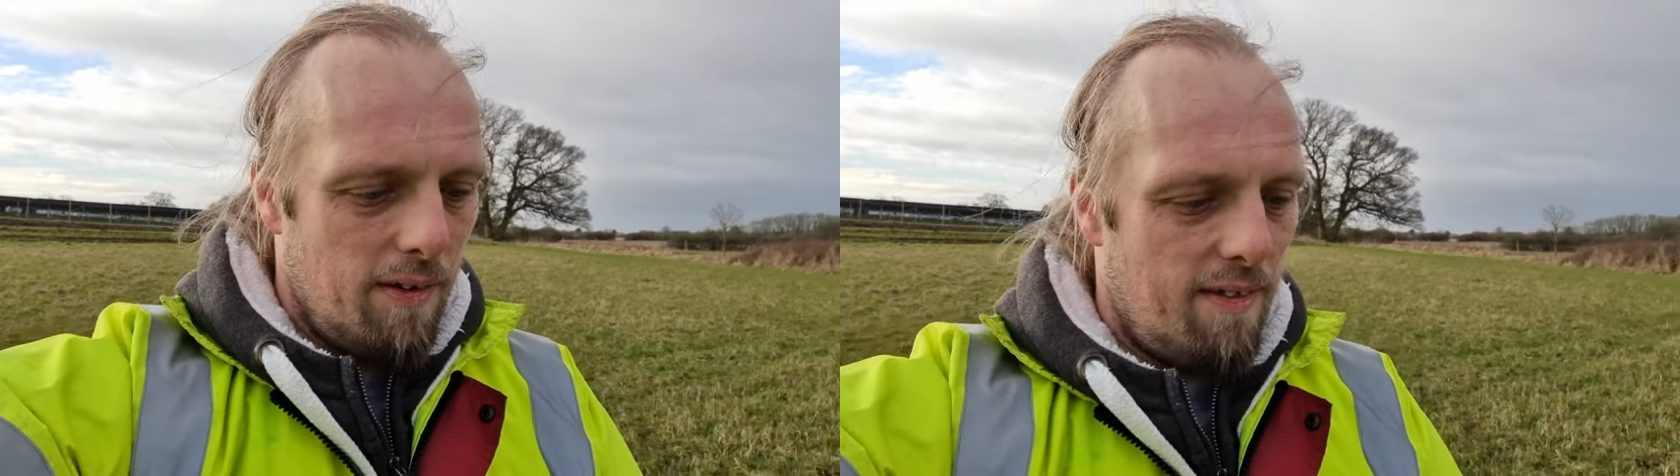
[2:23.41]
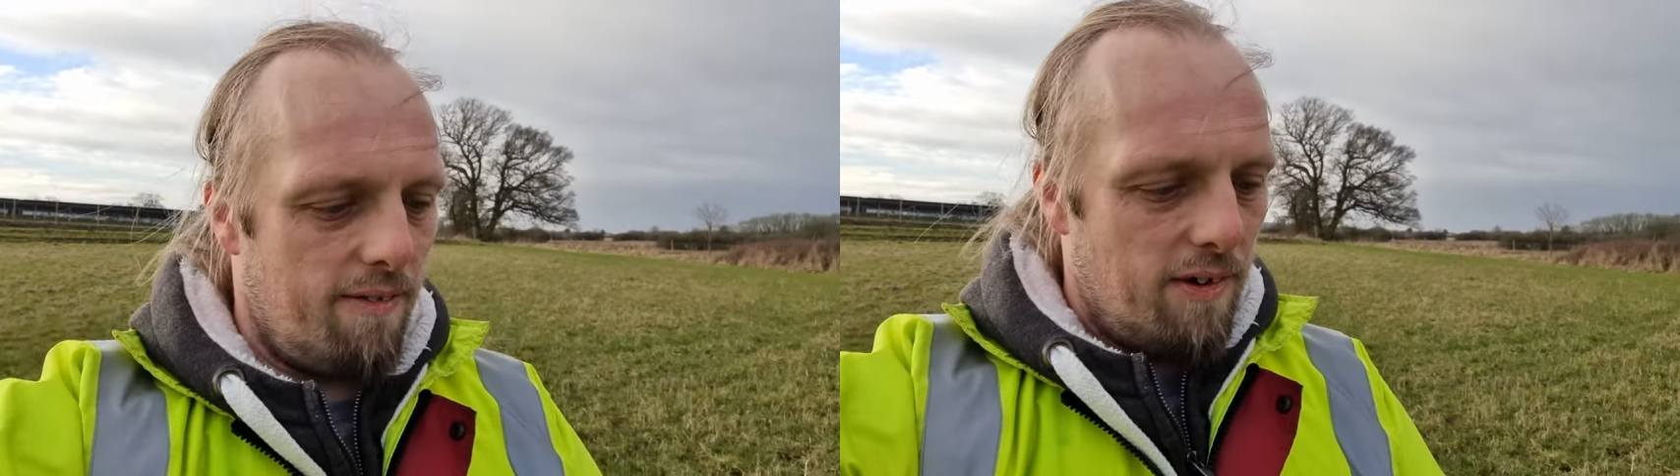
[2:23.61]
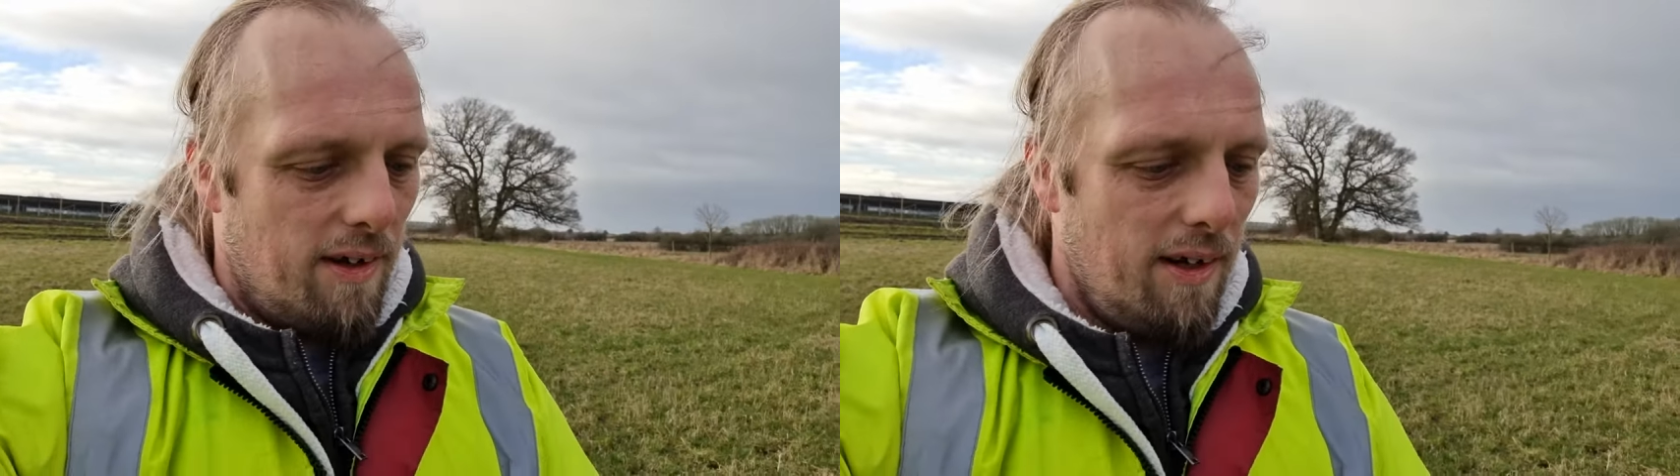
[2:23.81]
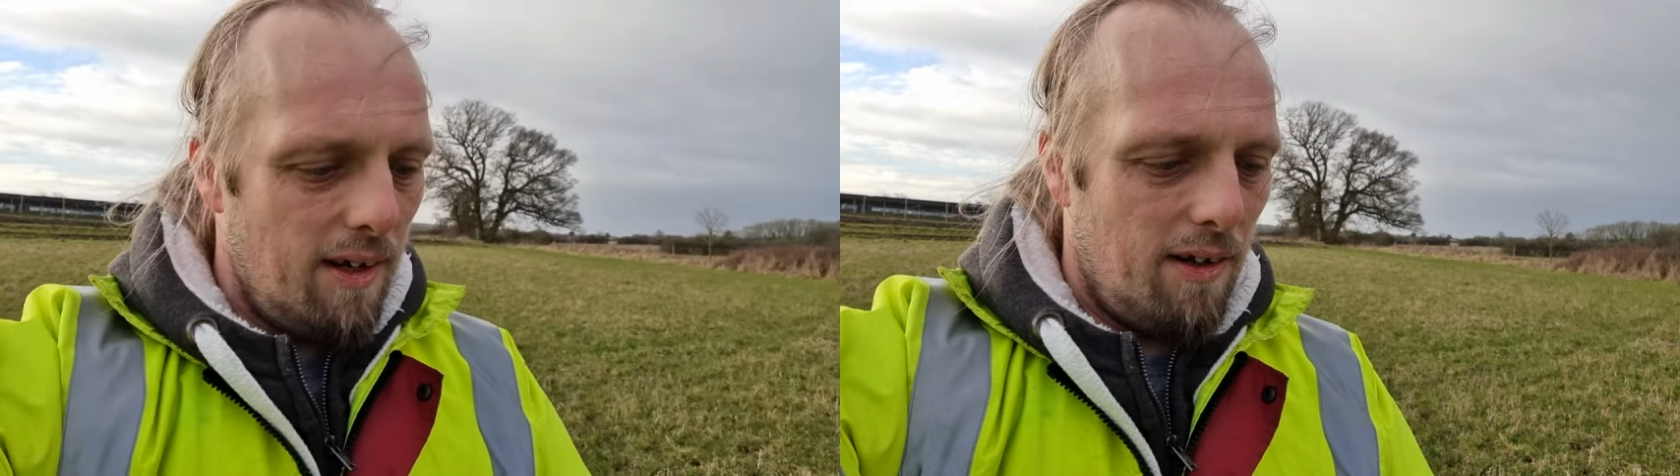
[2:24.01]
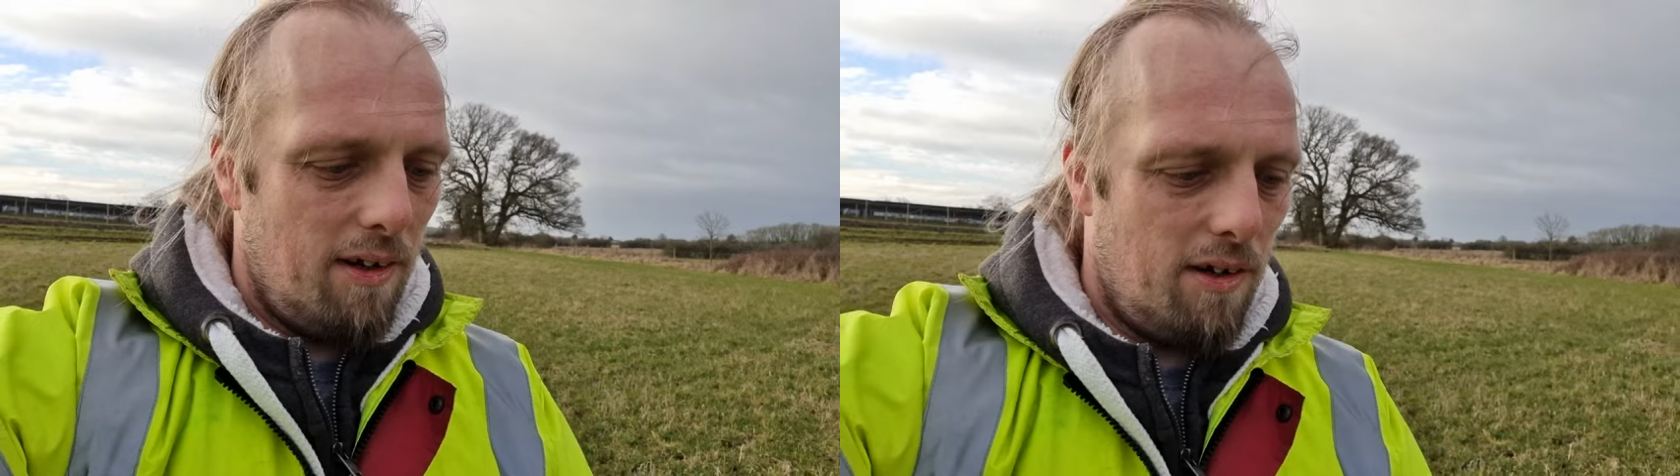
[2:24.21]
three,
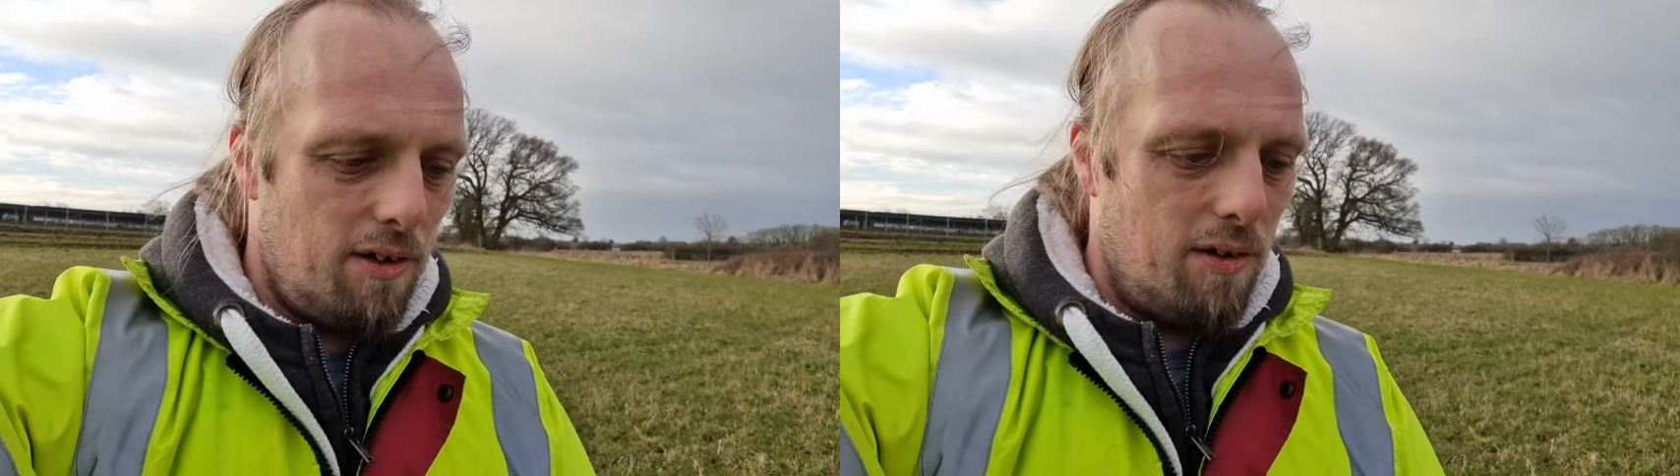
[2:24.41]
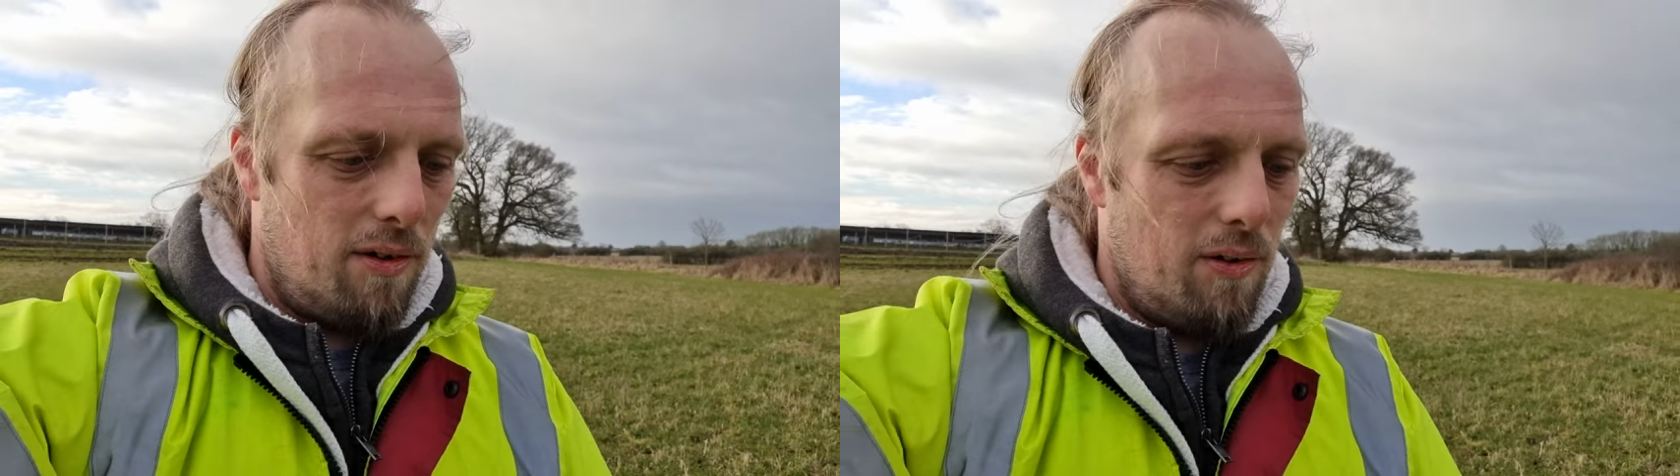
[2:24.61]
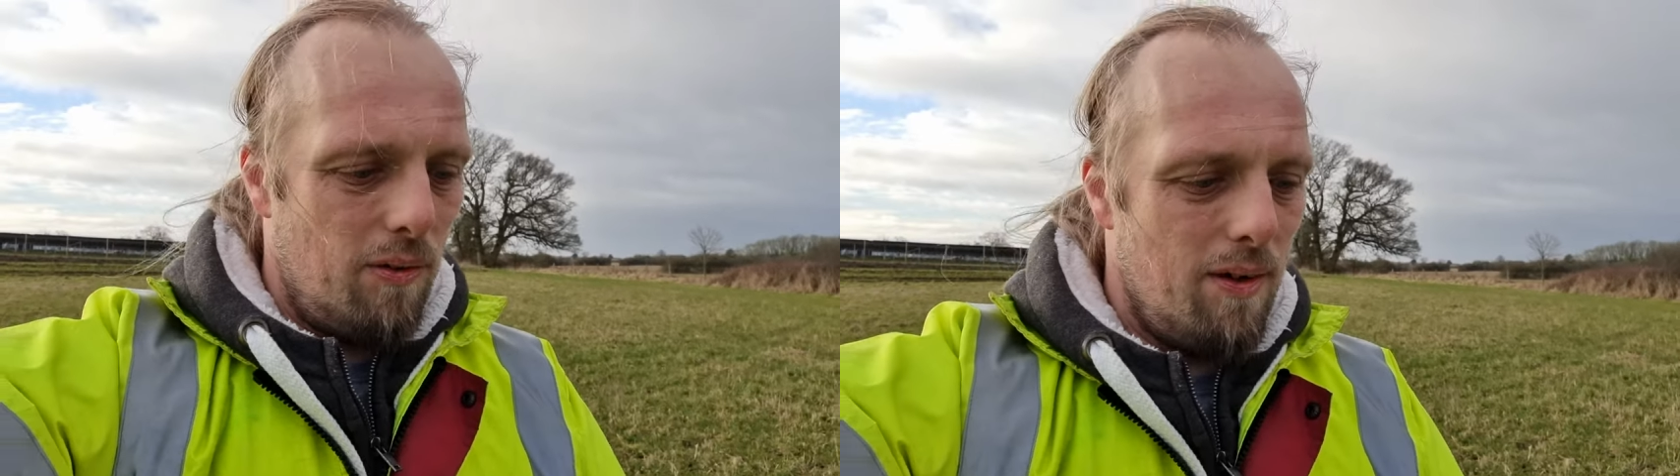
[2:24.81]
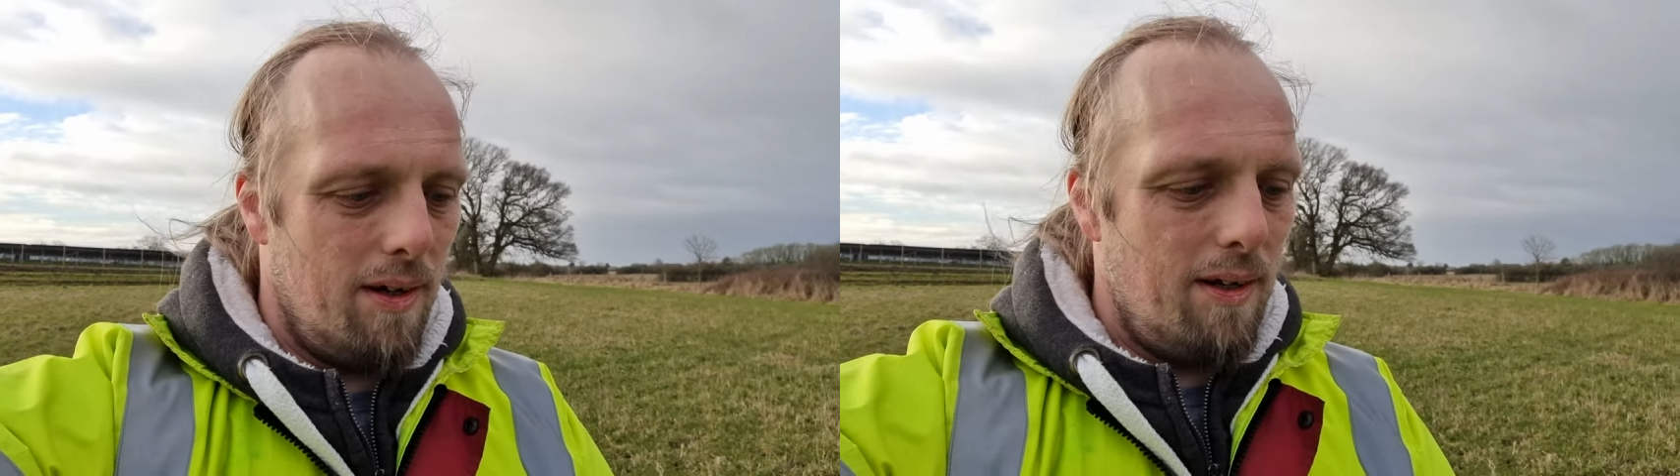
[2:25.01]
two,